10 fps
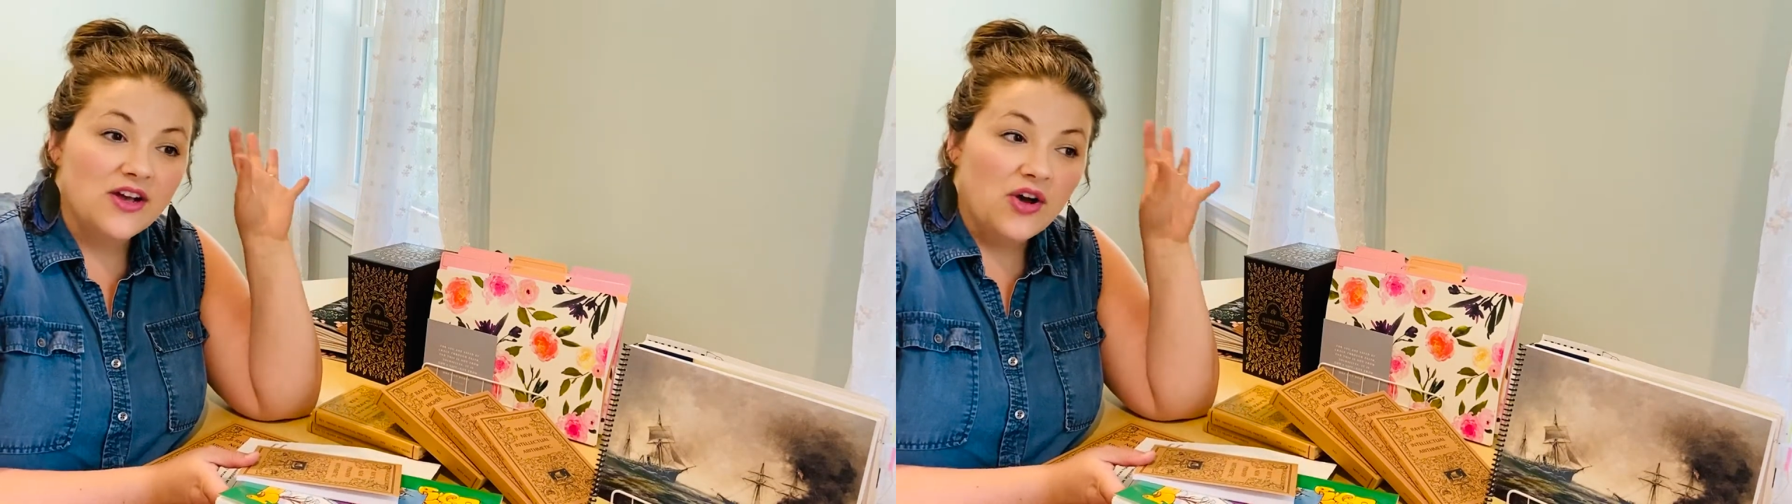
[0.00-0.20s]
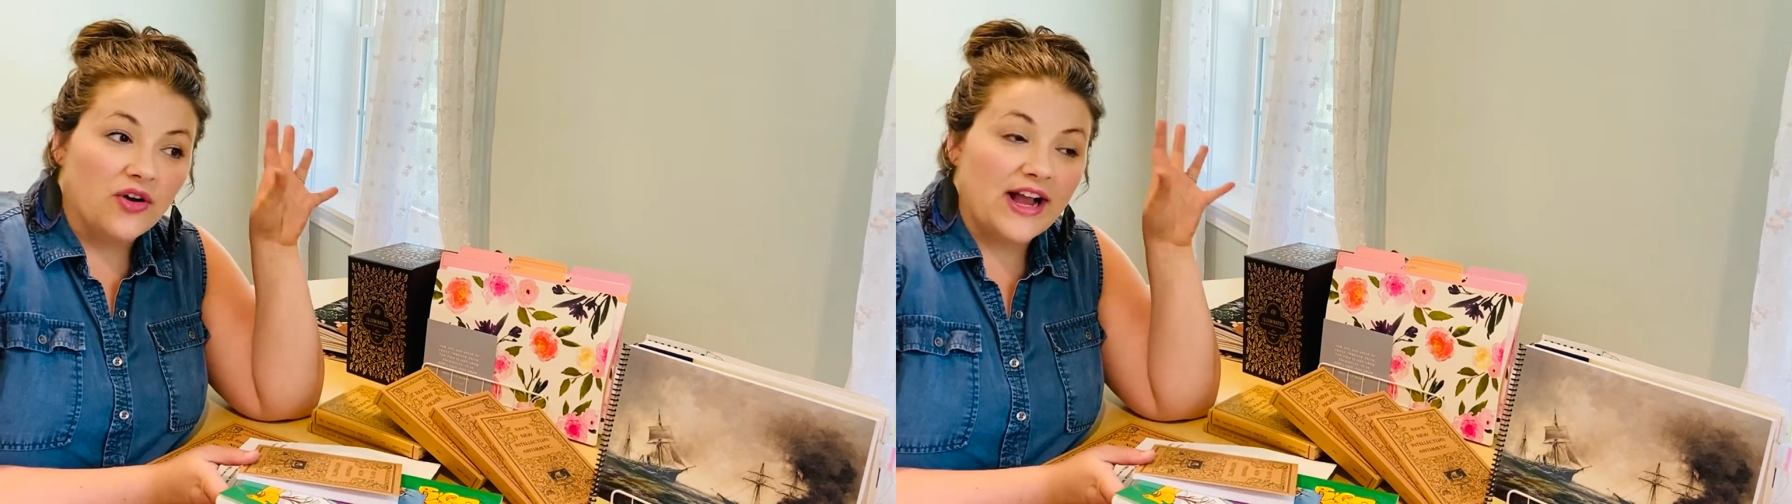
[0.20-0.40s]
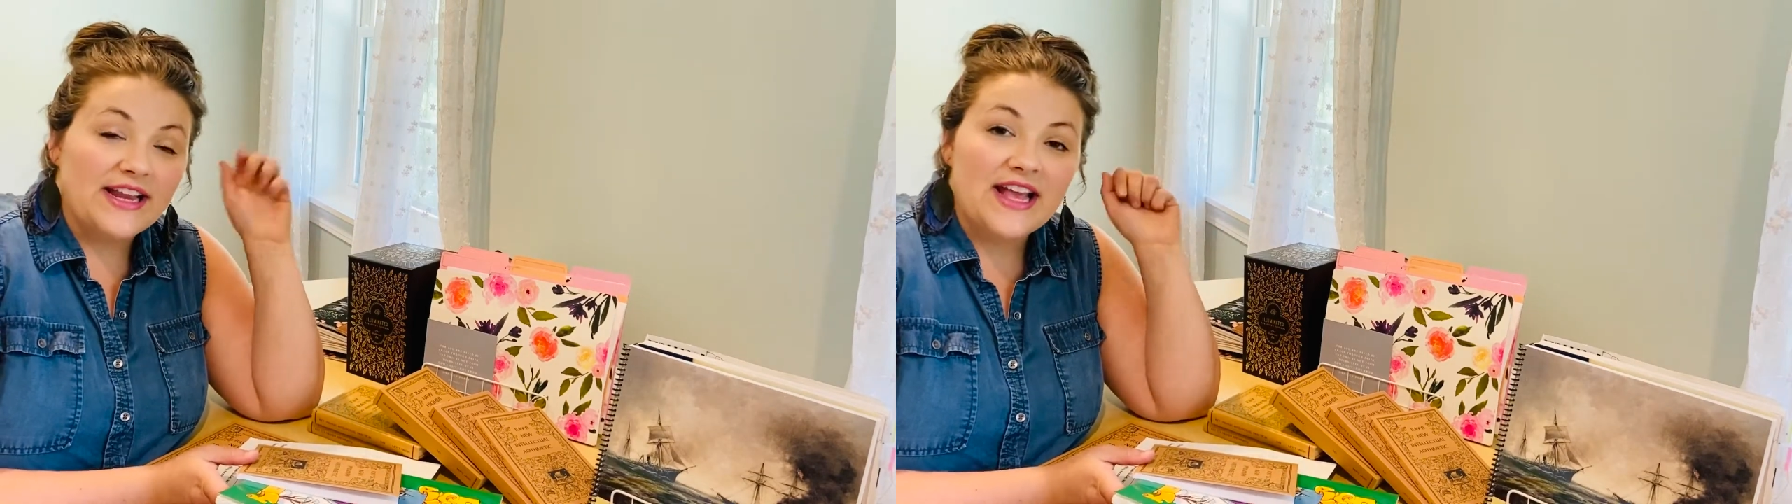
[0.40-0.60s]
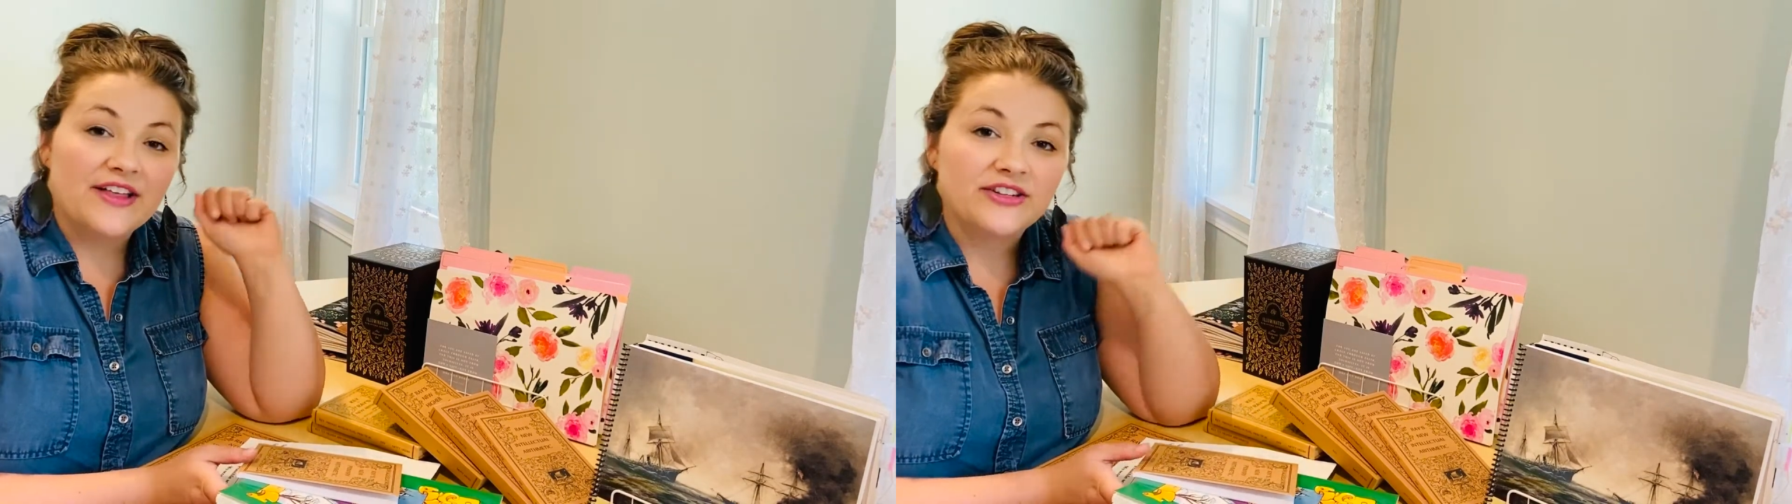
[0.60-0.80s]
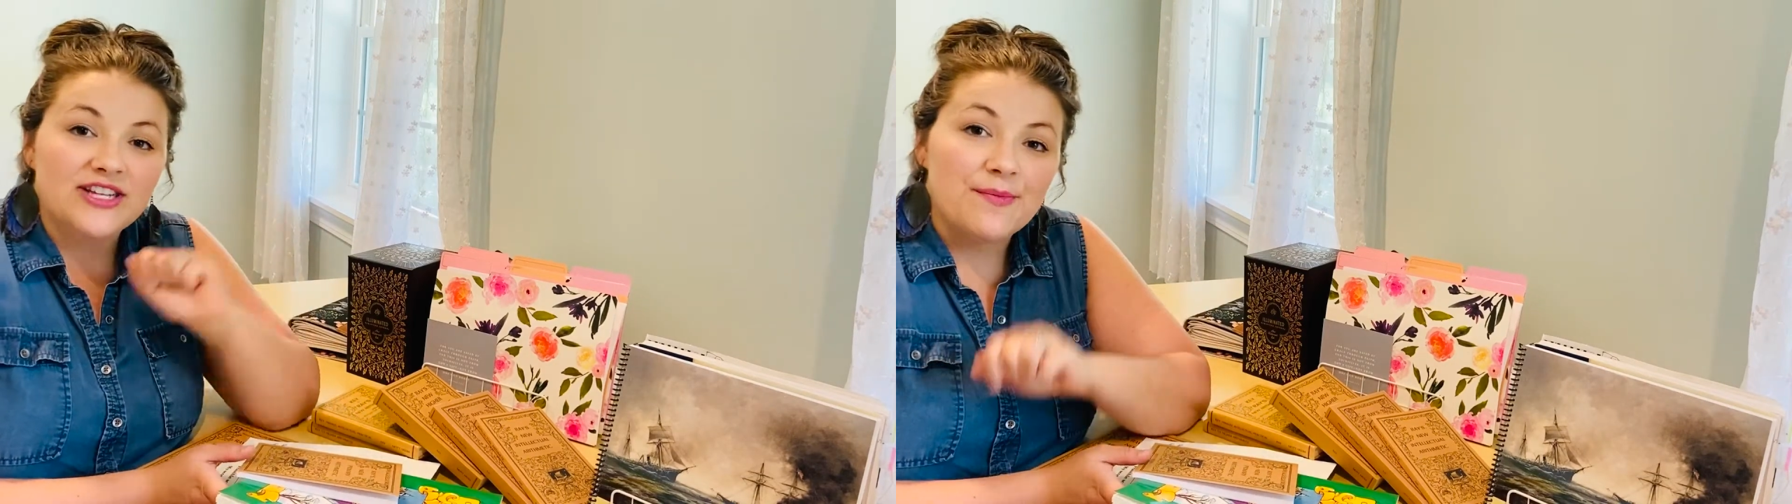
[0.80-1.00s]
or any
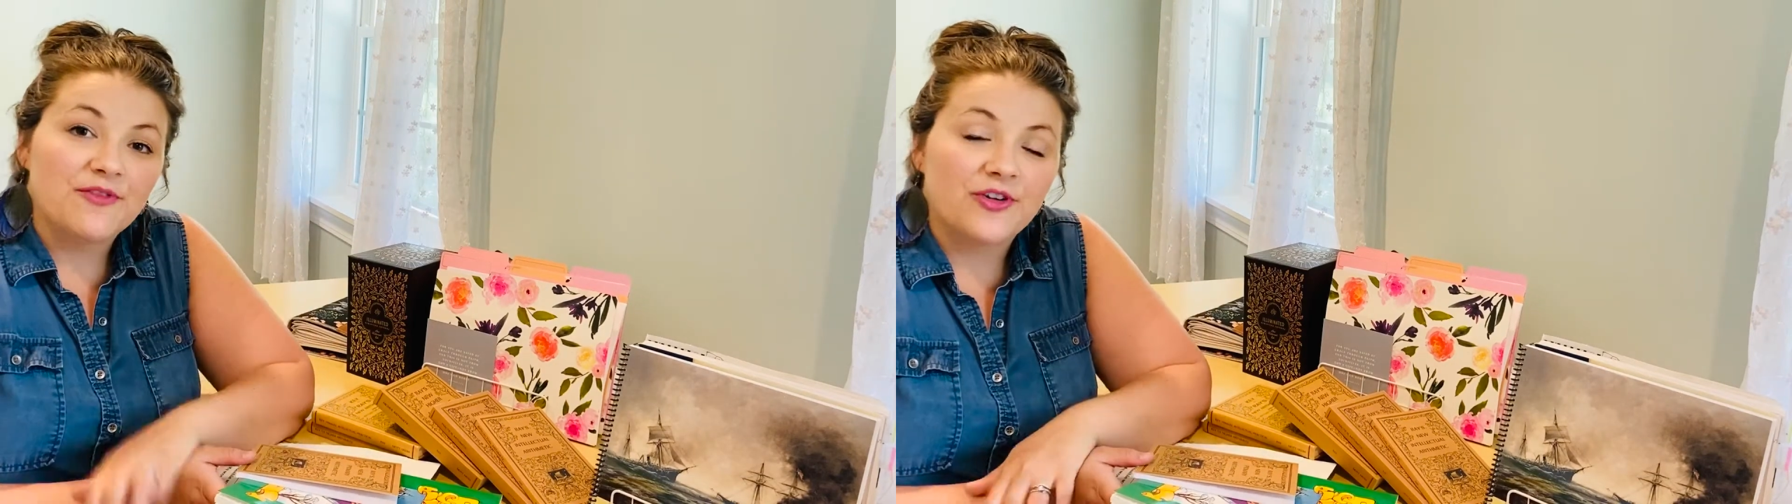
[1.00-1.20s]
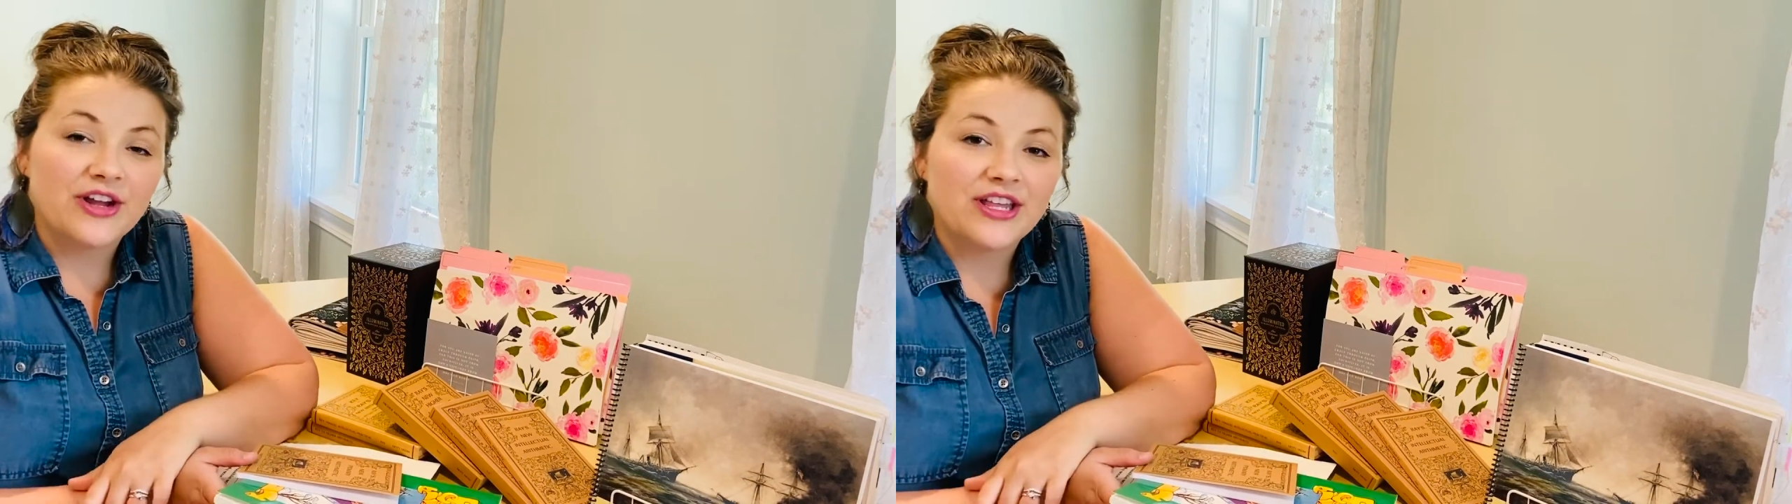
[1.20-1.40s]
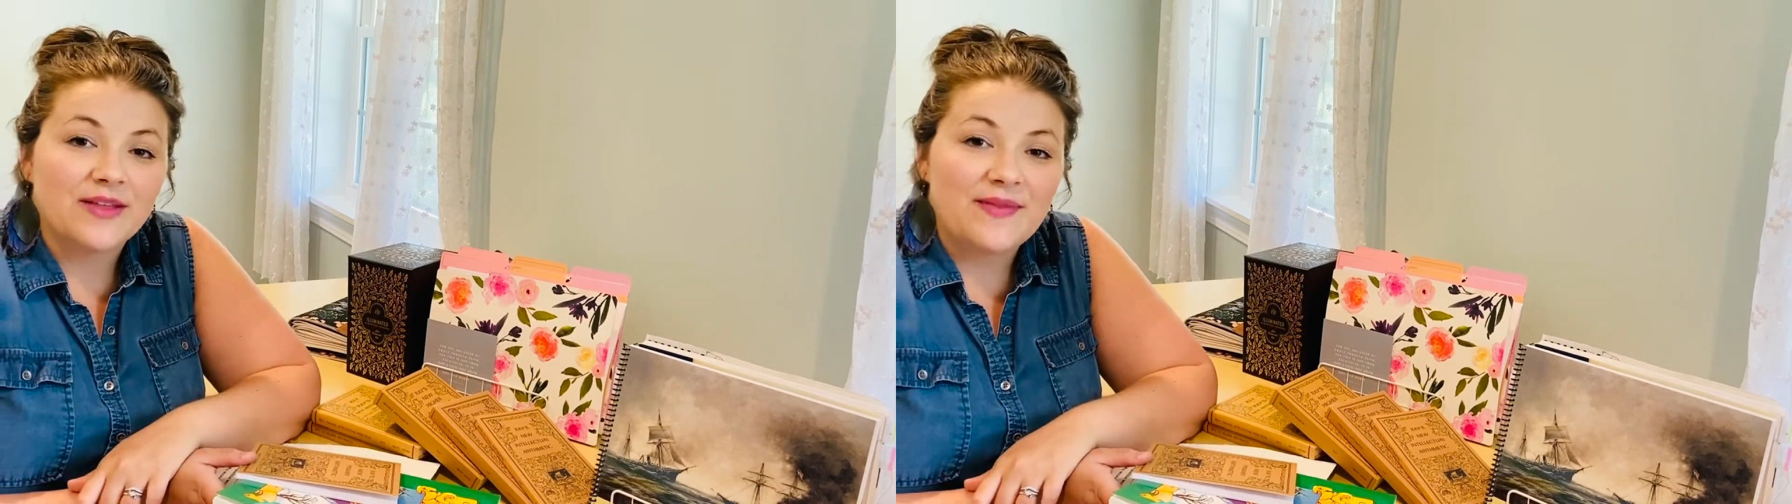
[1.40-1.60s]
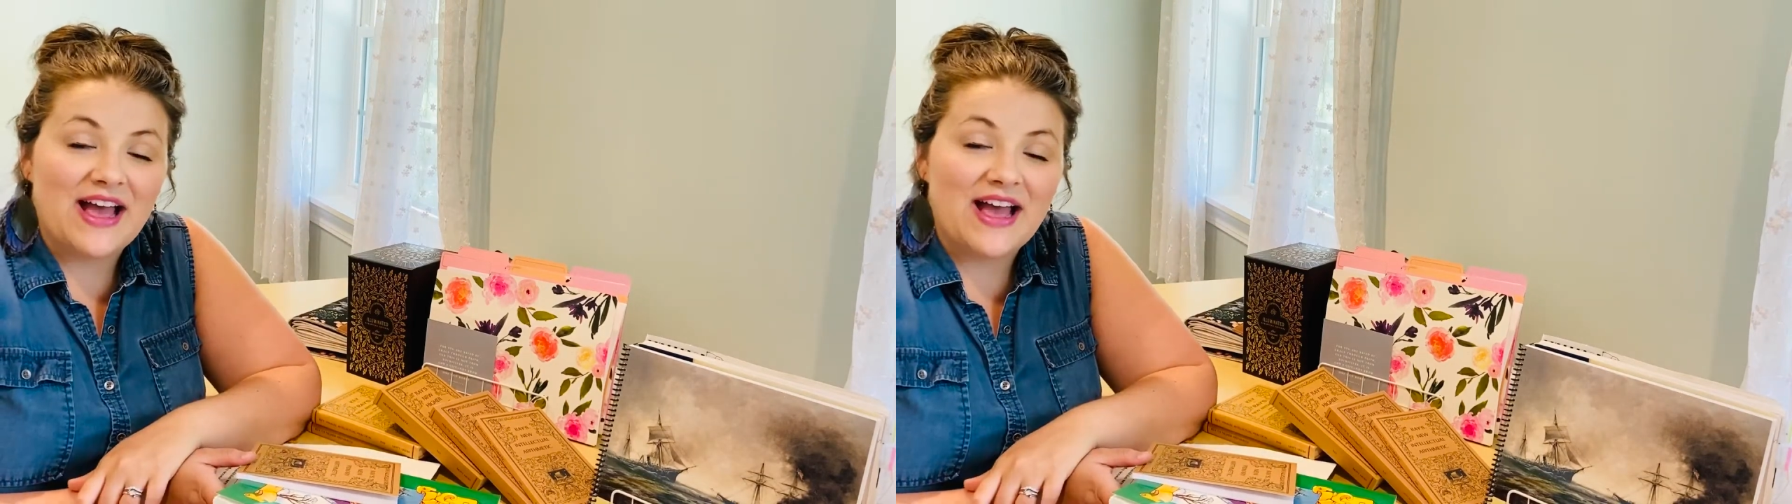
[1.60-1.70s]
other type of curriculum that